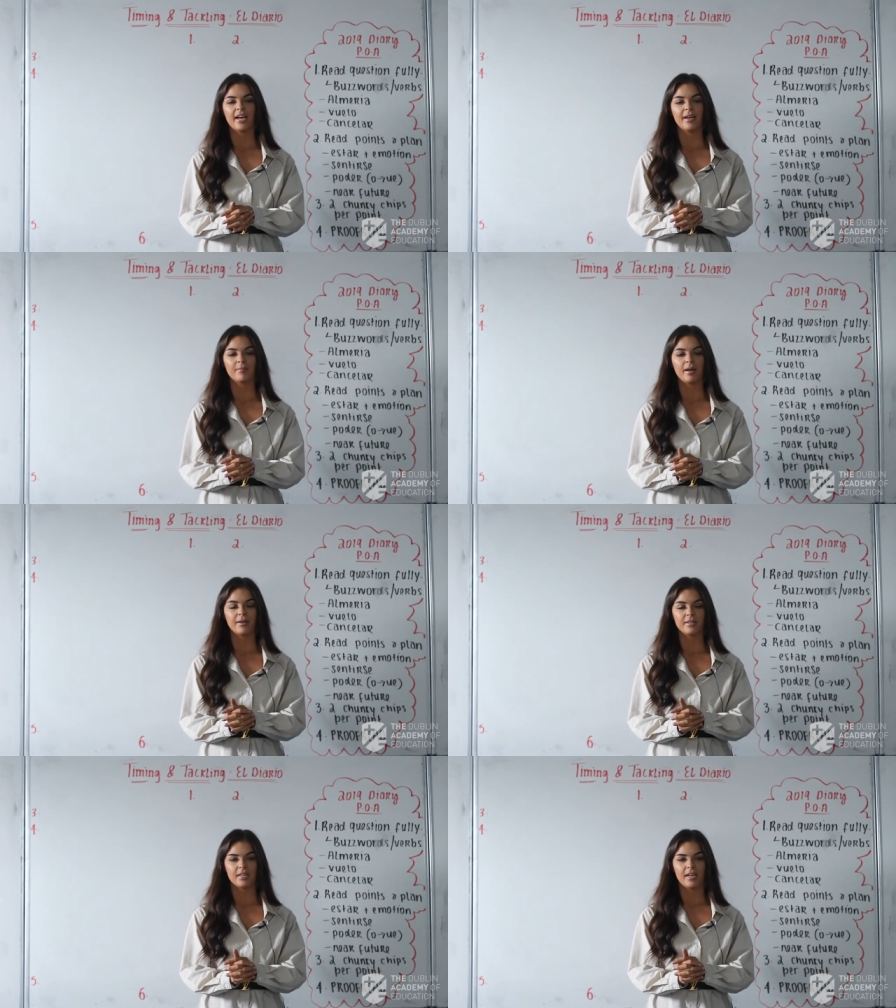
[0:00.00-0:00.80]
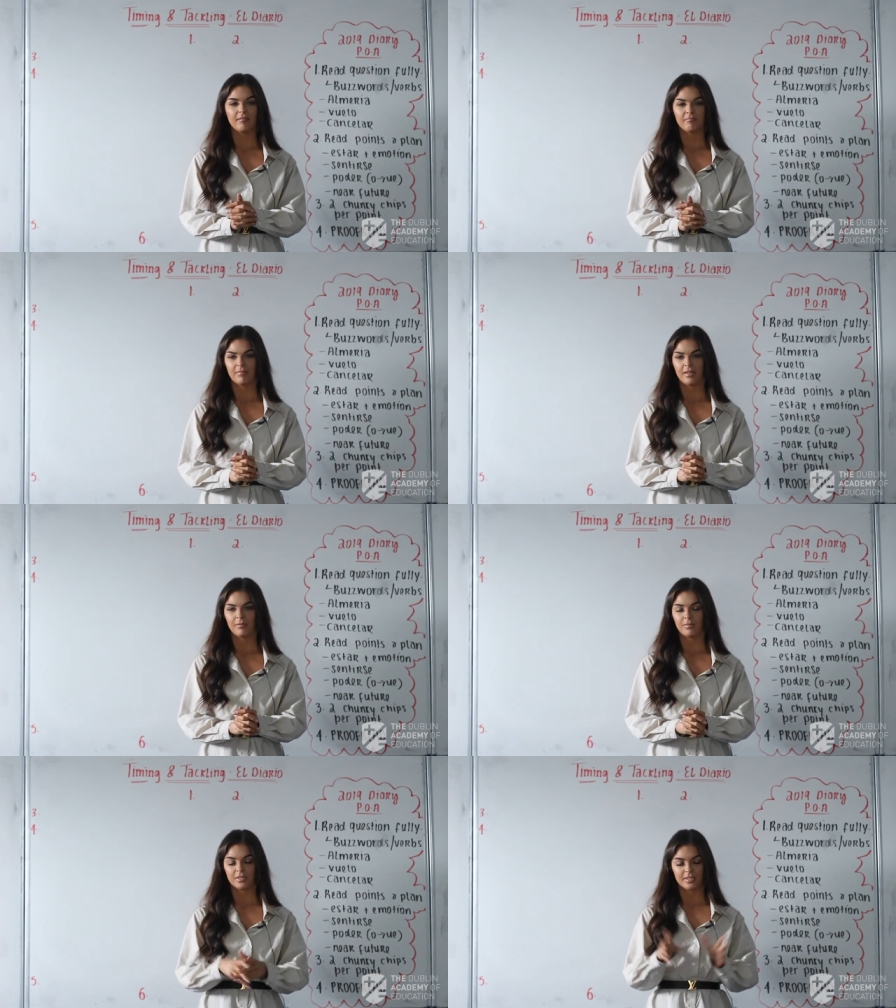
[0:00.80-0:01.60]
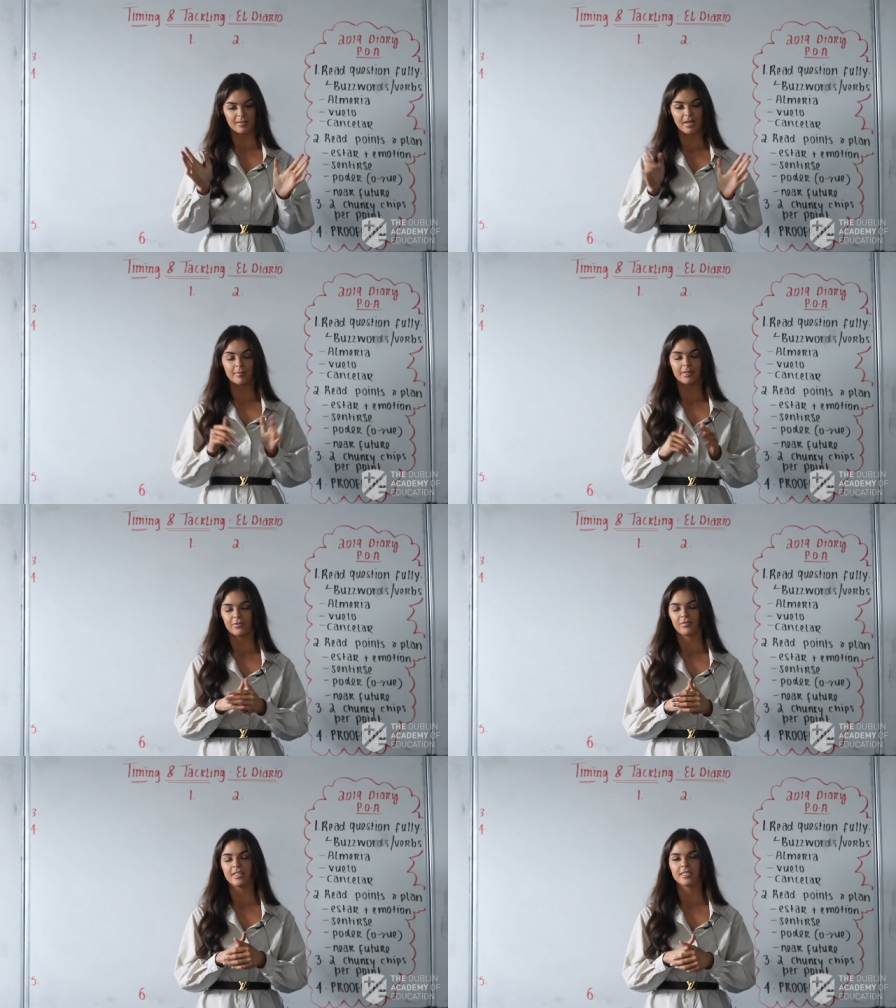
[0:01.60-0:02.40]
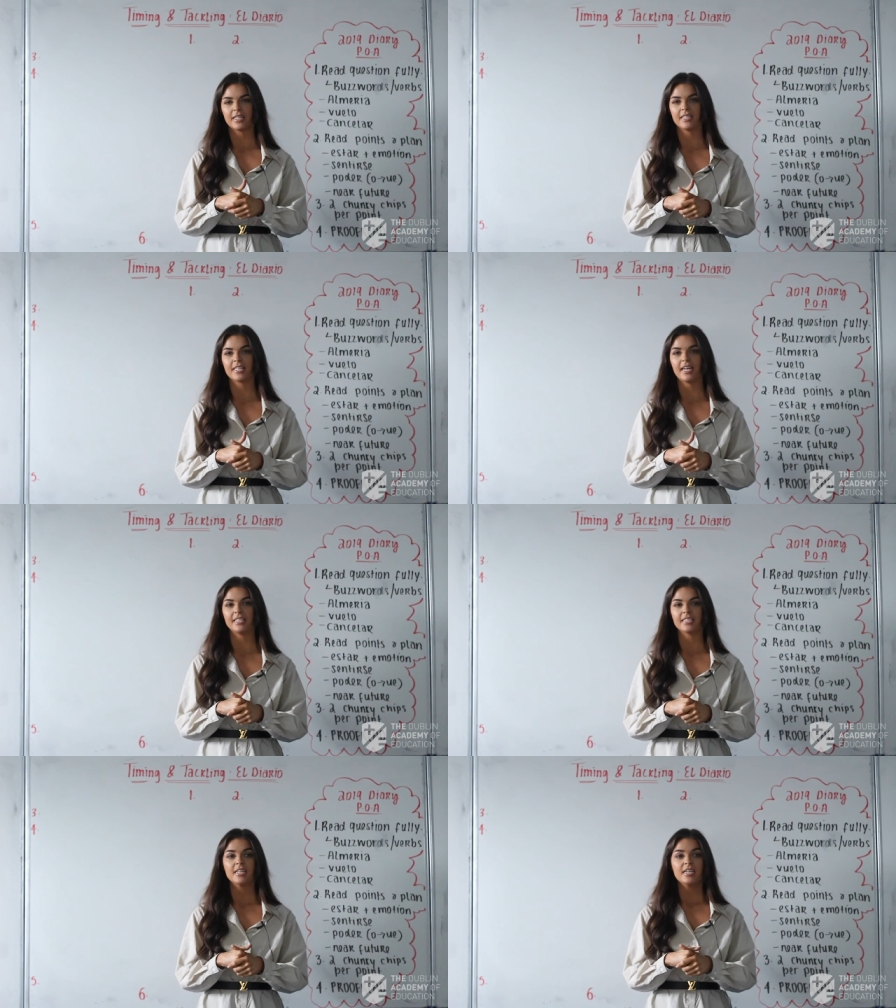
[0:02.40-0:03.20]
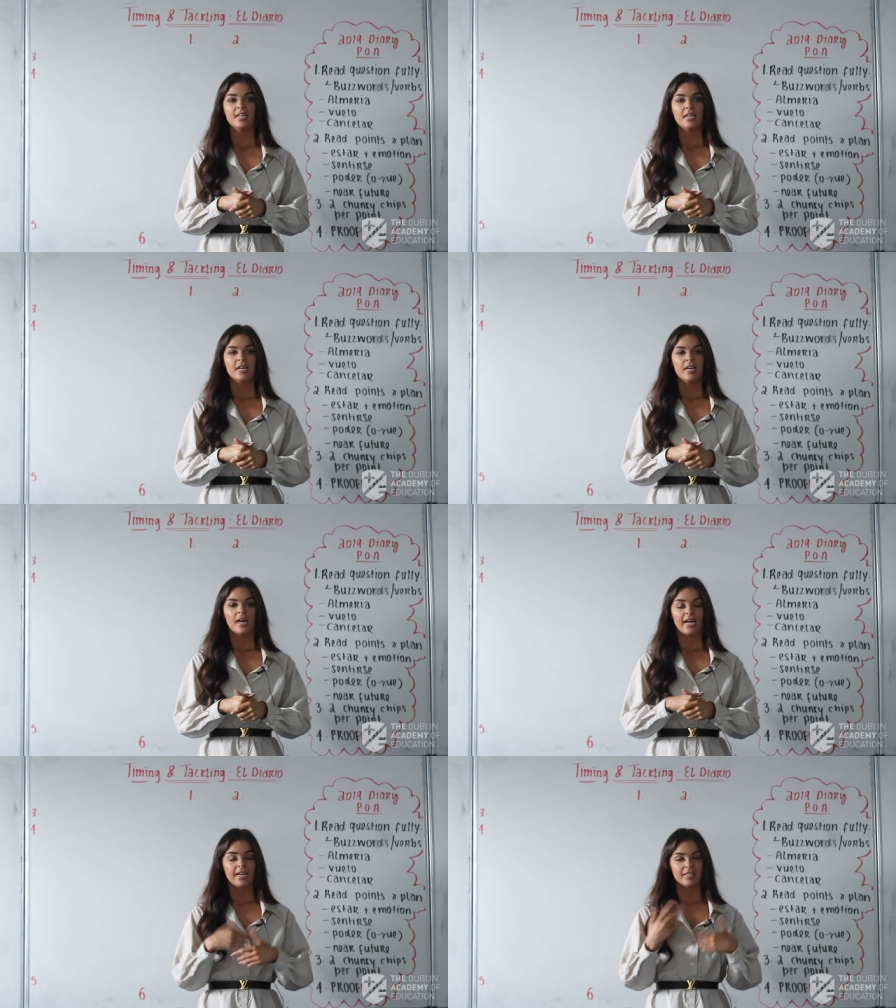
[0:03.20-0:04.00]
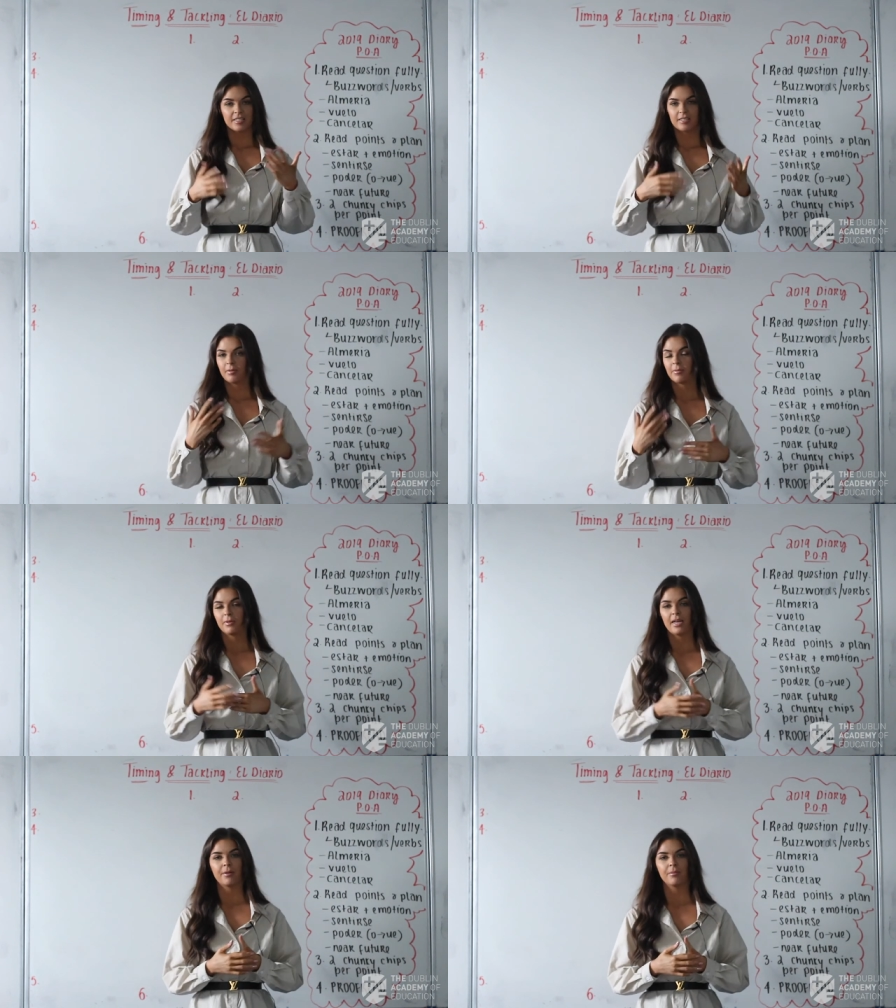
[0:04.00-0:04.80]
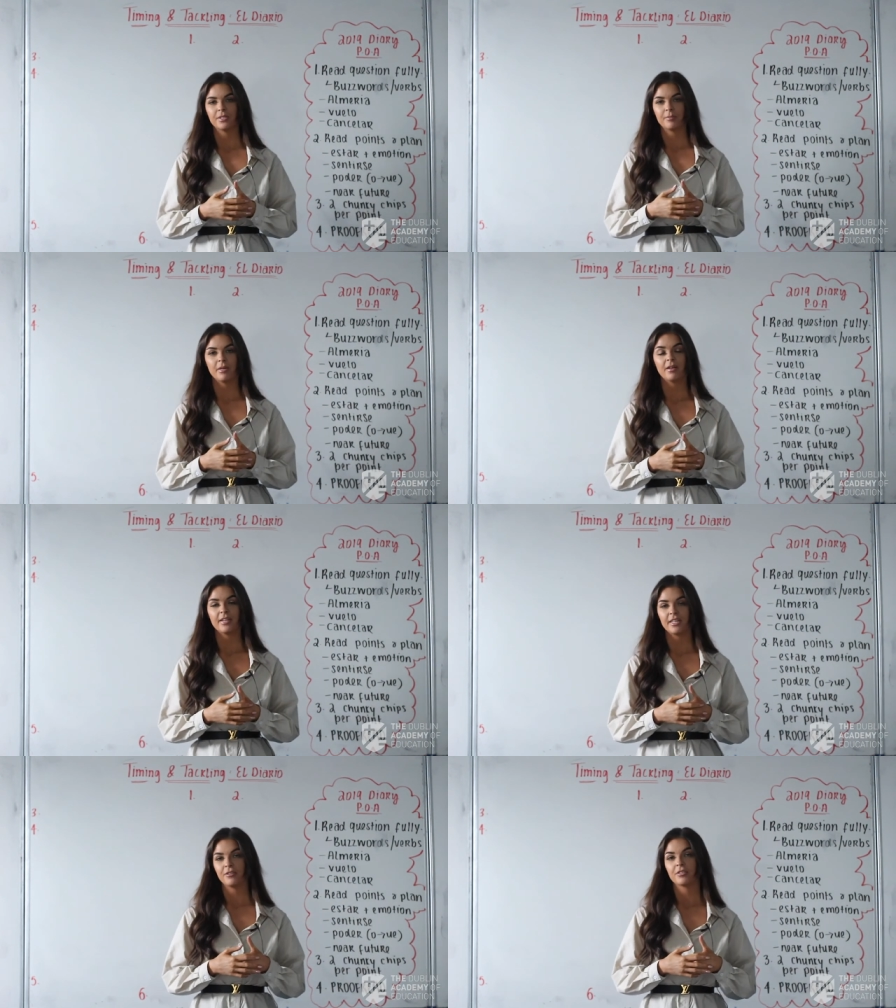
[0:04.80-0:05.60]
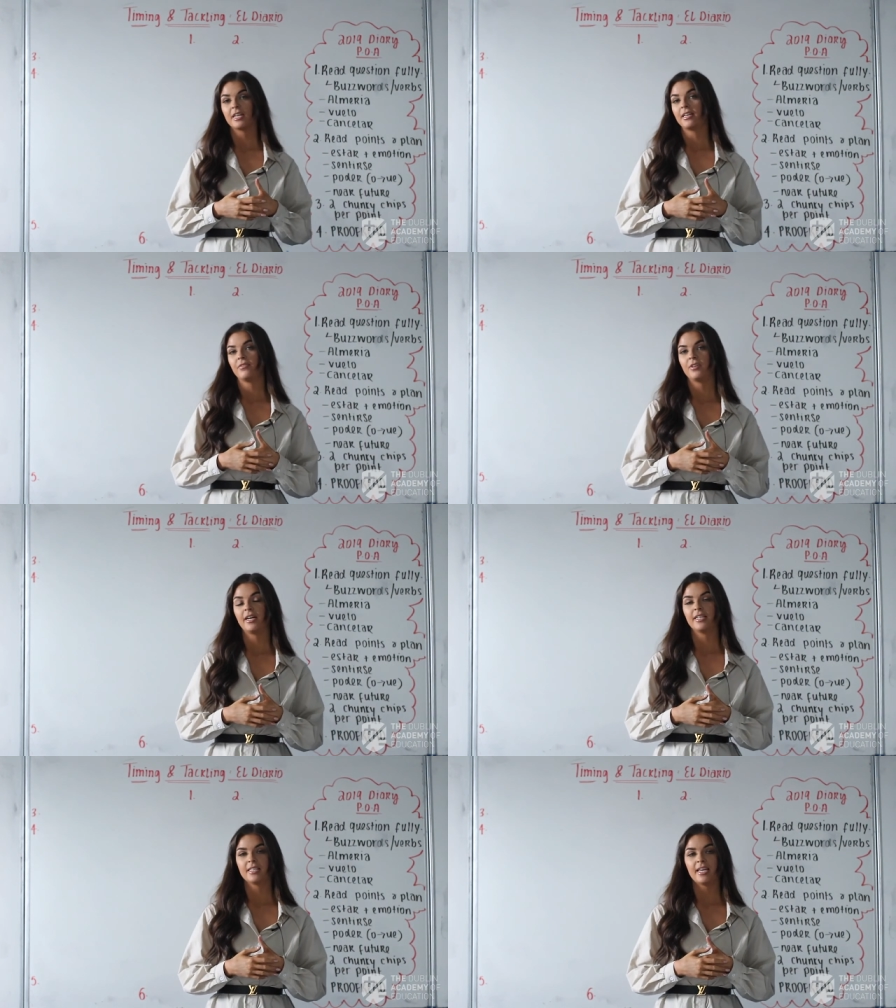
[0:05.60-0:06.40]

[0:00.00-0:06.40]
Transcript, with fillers: Um, I was on a bit of a rant and I said, I asked people like, would it be of any use to any of you guys